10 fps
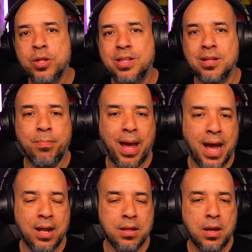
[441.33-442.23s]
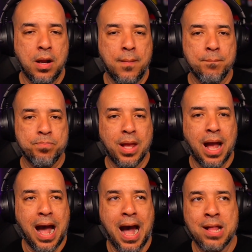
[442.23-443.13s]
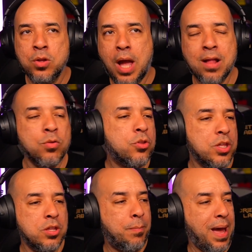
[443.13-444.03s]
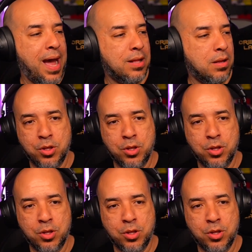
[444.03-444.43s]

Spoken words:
than bad. I don't see the bad.